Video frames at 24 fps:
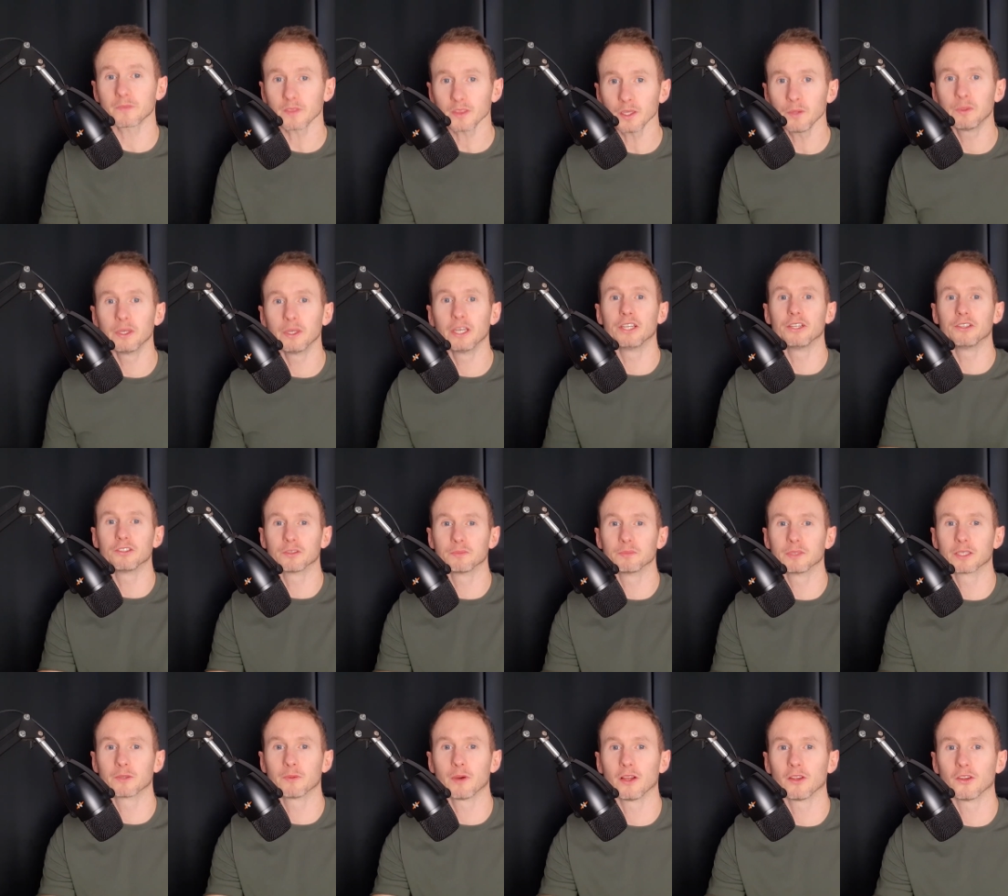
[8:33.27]
when they do
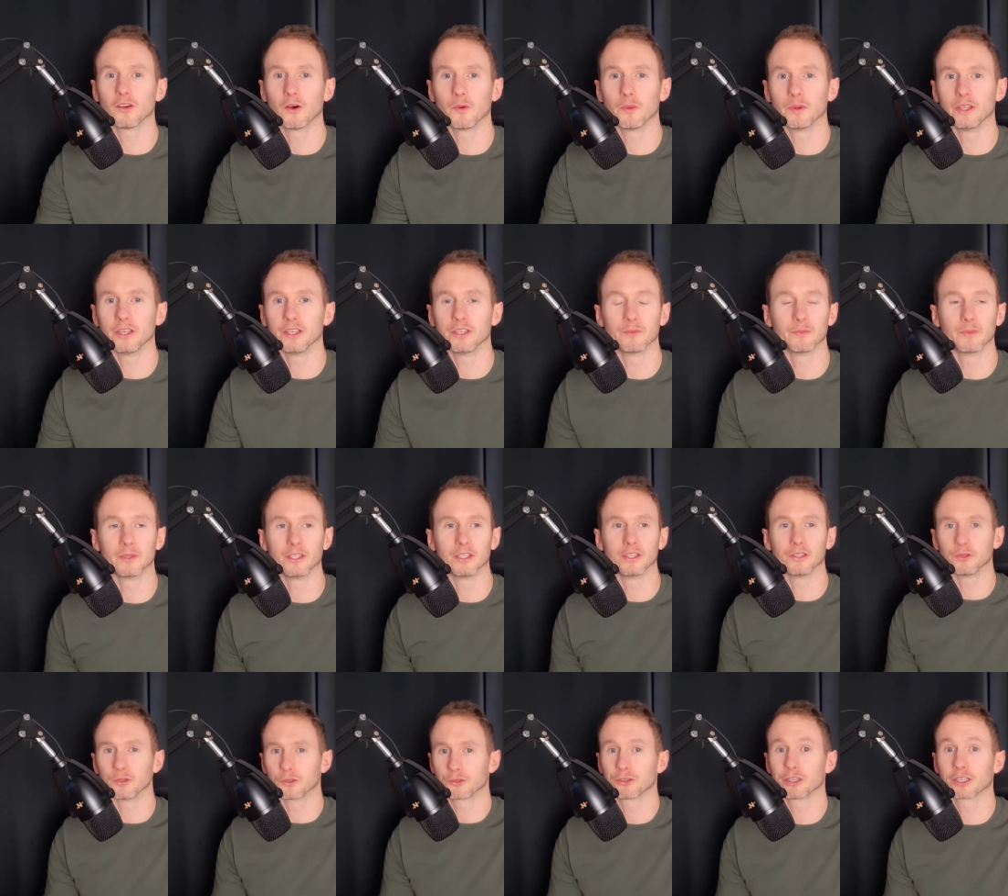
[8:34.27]
something well, or when they
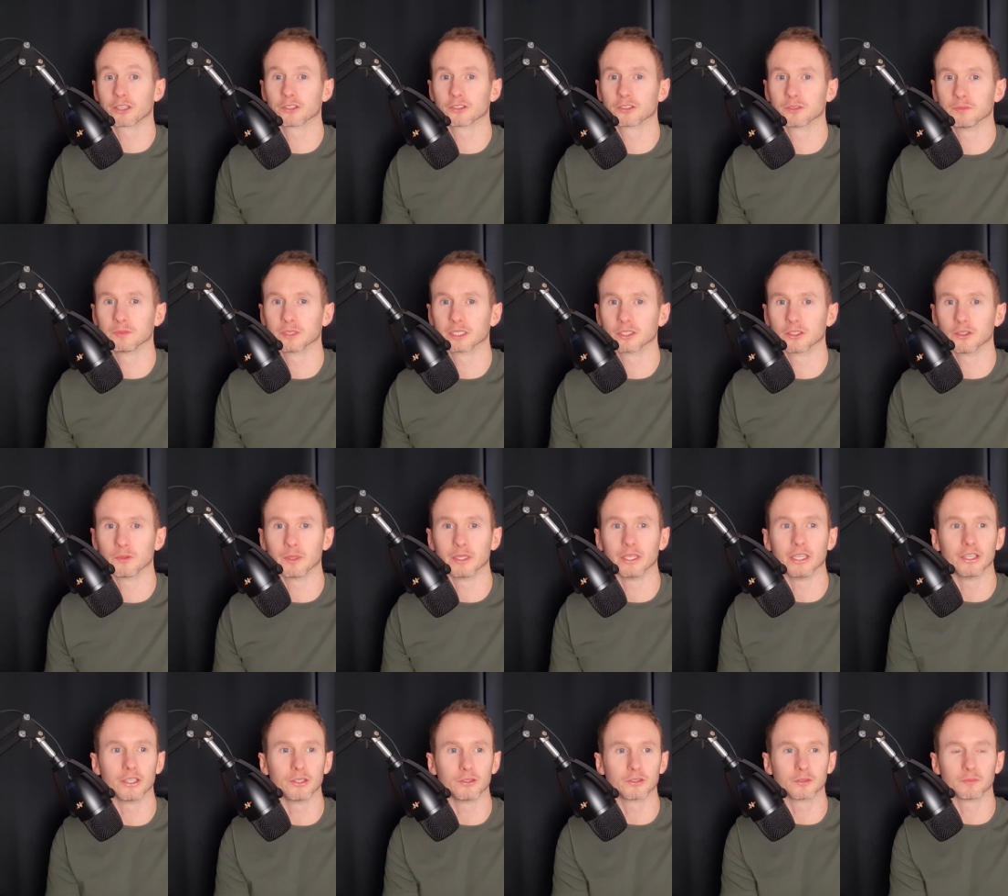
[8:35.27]
do a trick or something, or when they
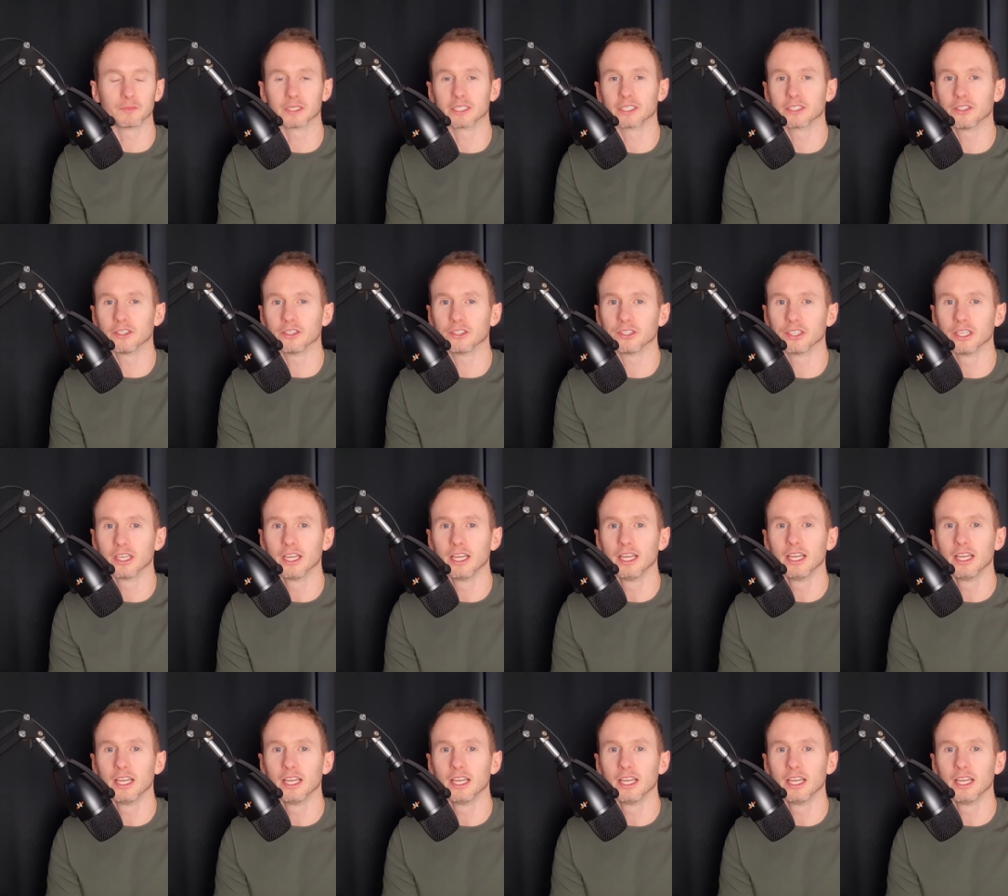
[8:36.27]
do something good.